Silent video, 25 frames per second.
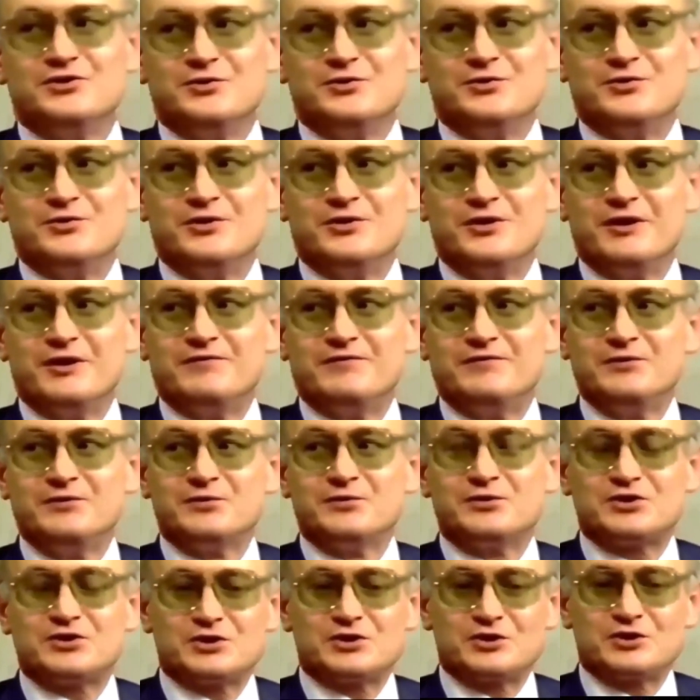to you
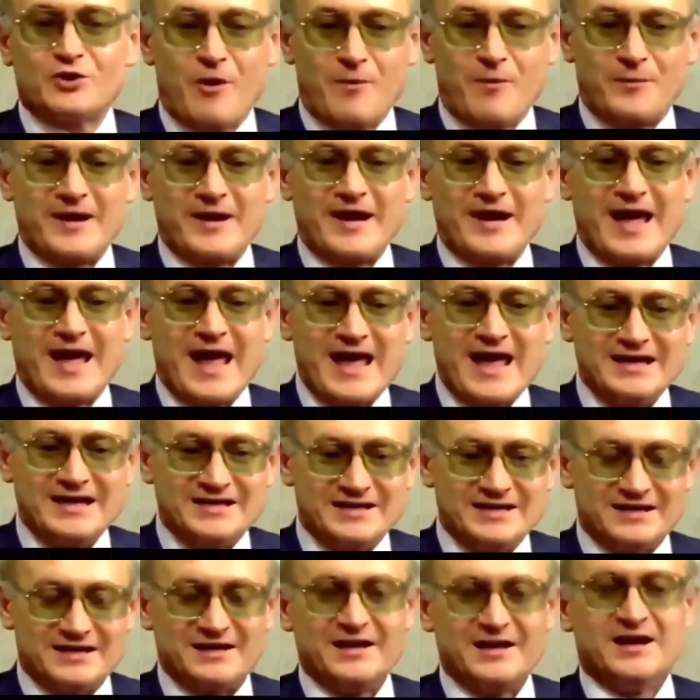if you stop
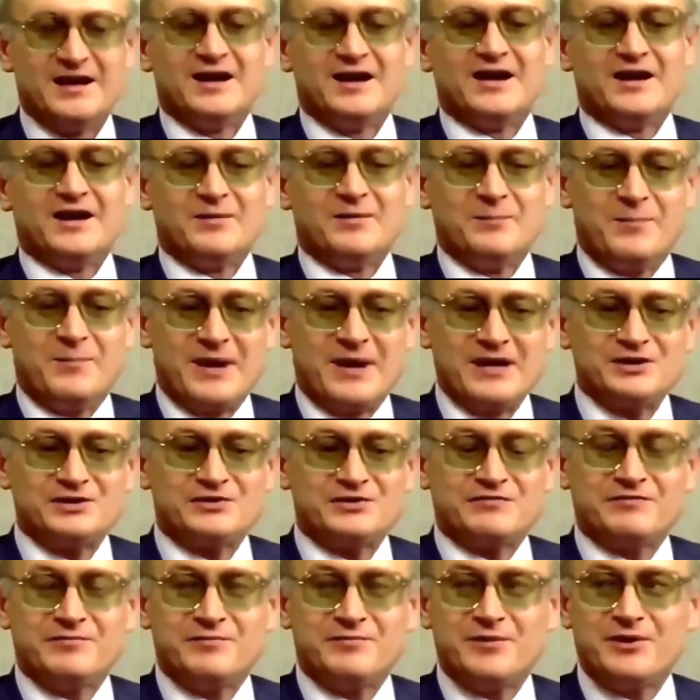aiding a
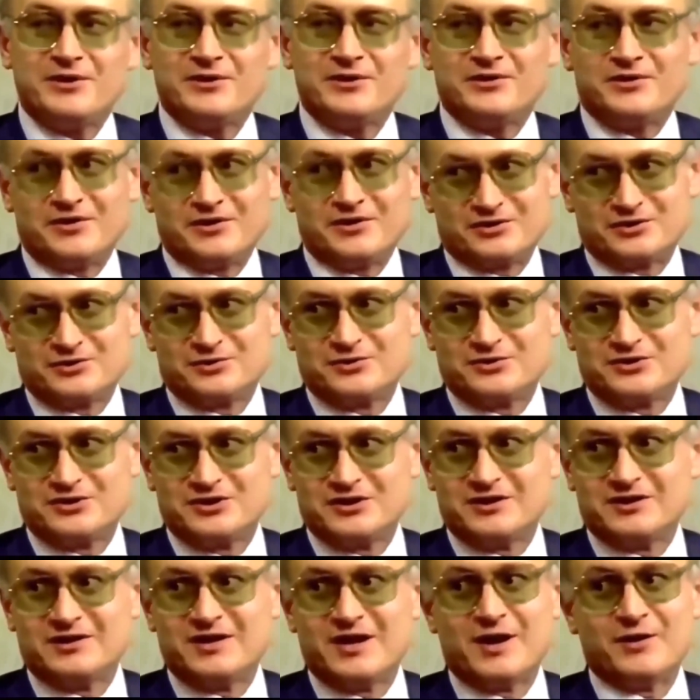bunch of murderers who
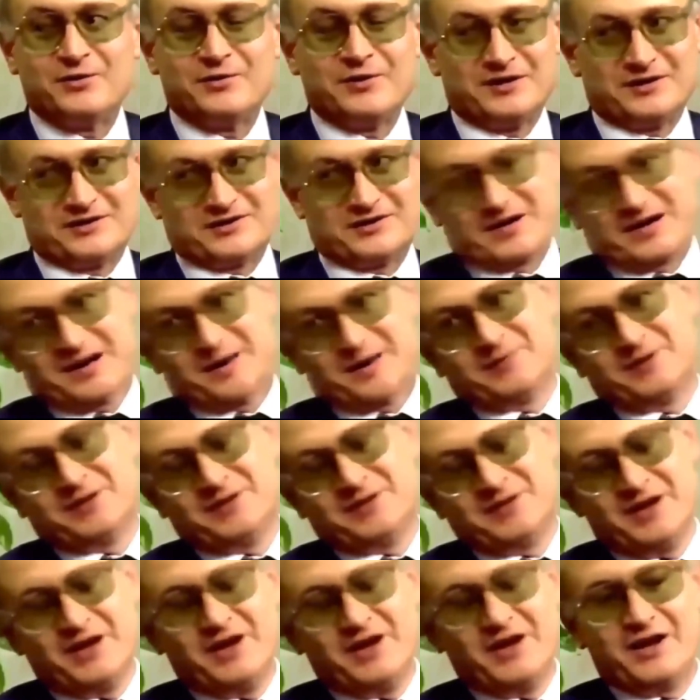sit now in
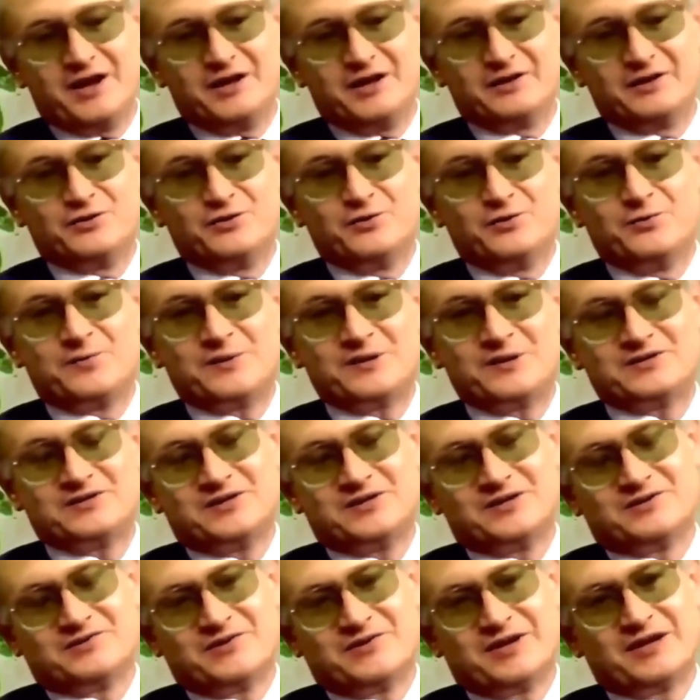Kremlin and whom
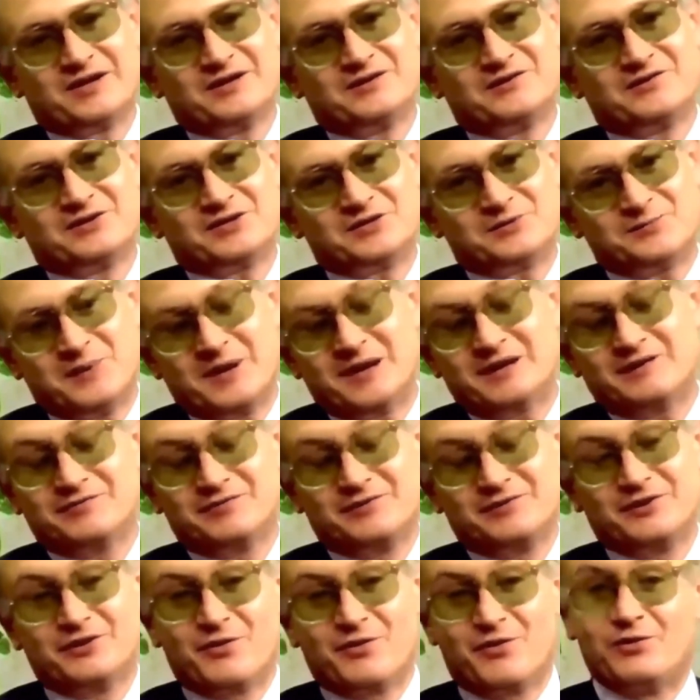President Reagan
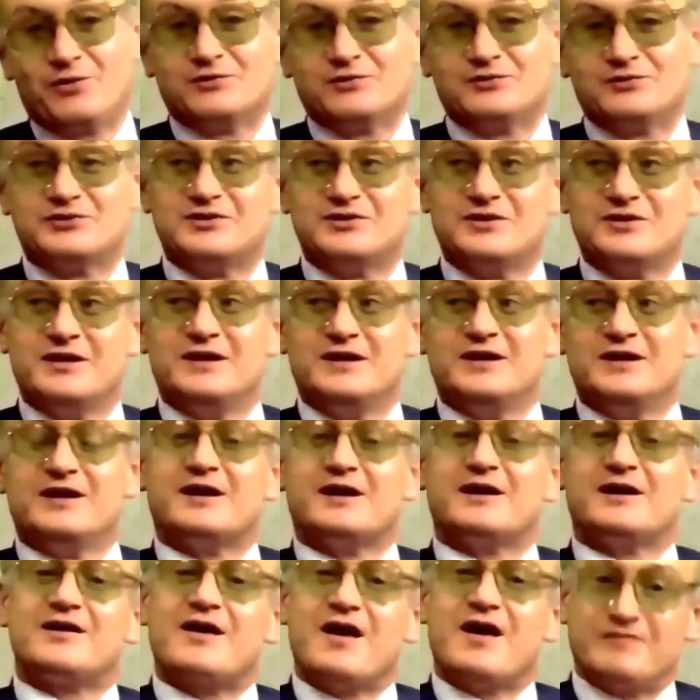respectfully calls
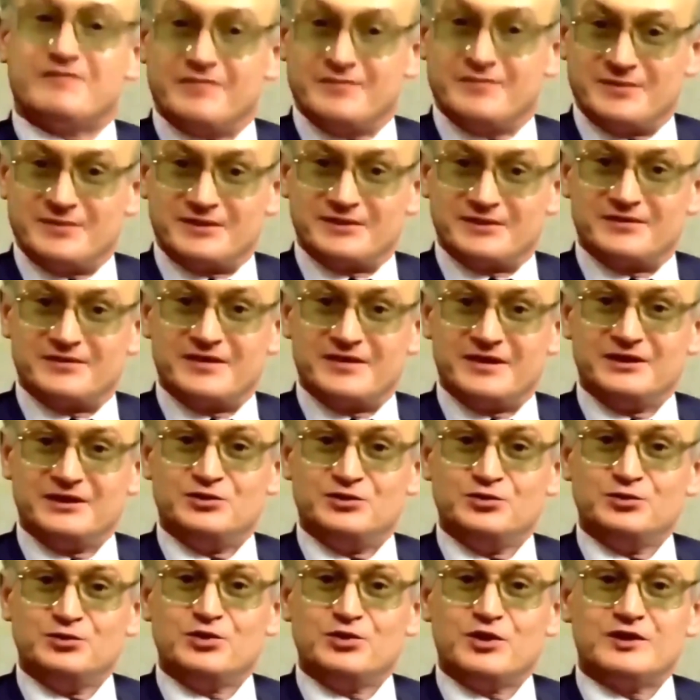government.
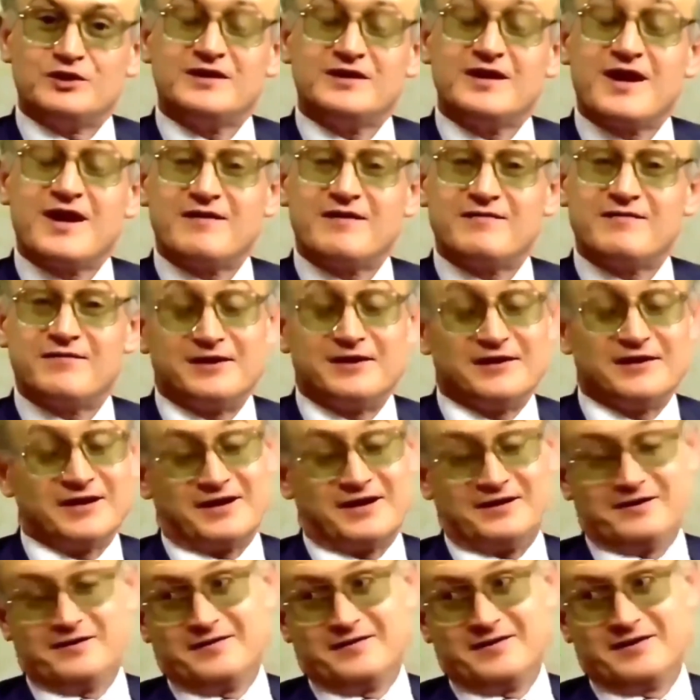They do not govern
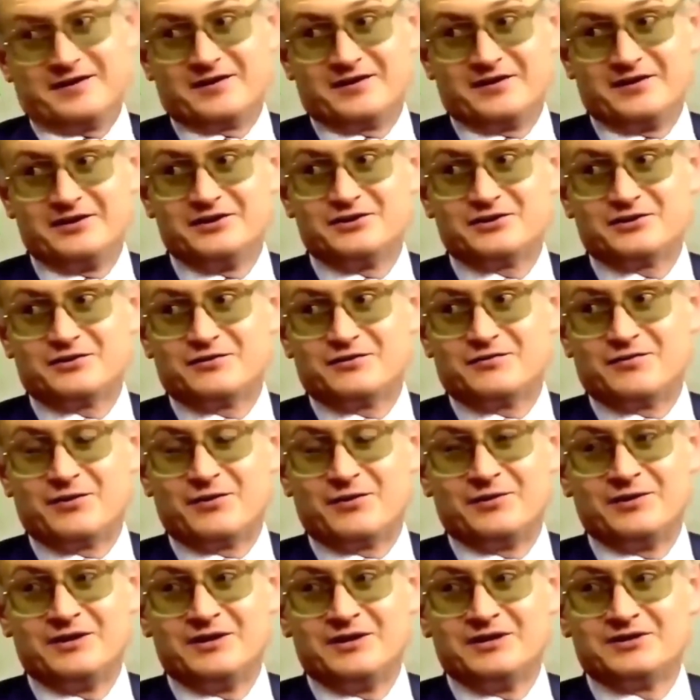anything, least
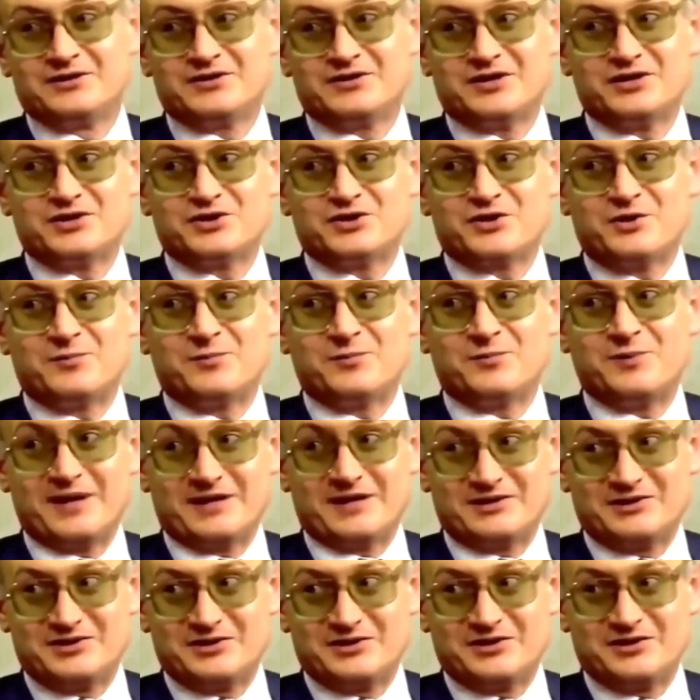of all such
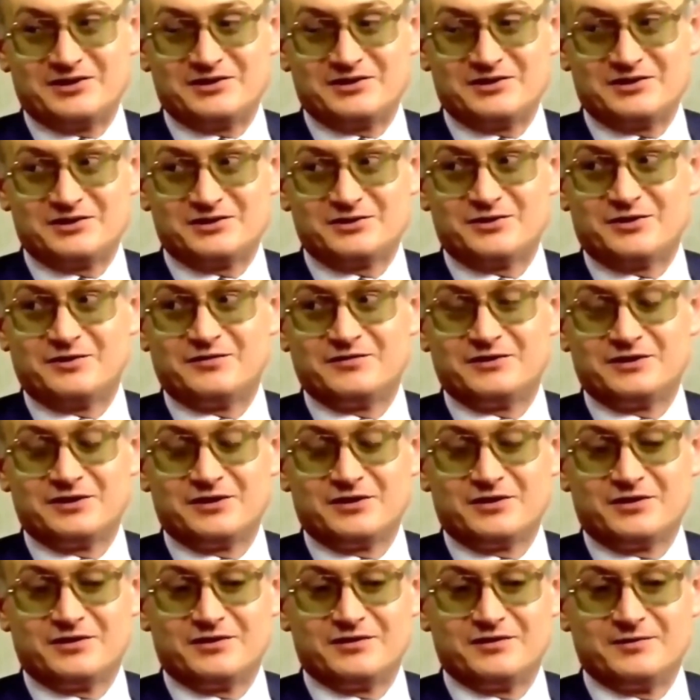complexity as the
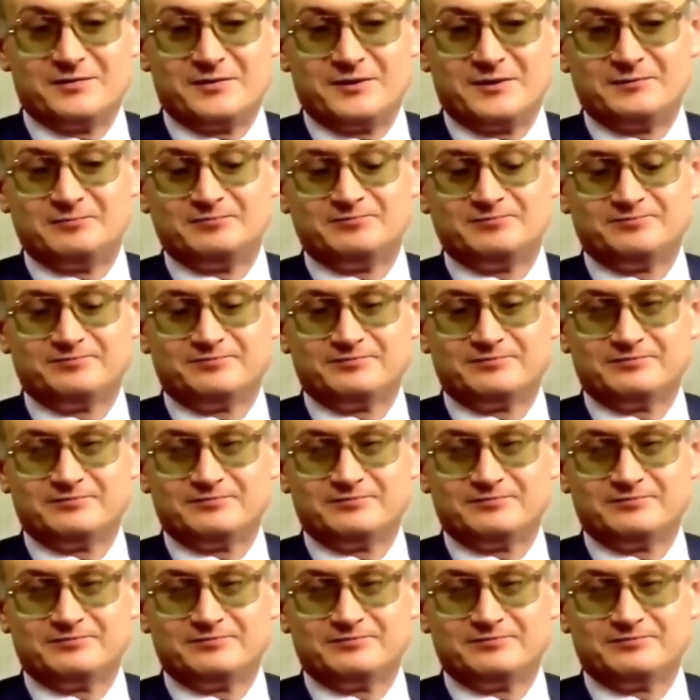Soviet economy.